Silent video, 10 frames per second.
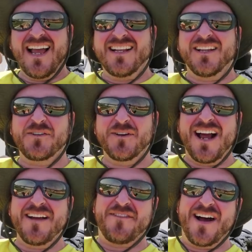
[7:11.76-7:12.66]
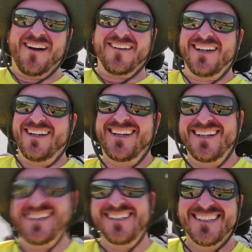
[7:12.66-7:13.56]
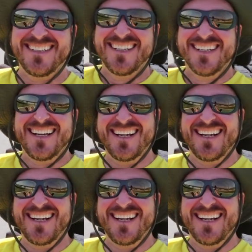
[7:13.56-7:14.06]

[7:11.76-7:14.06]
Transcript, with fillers: Hey, look what I found. Oh, yeah.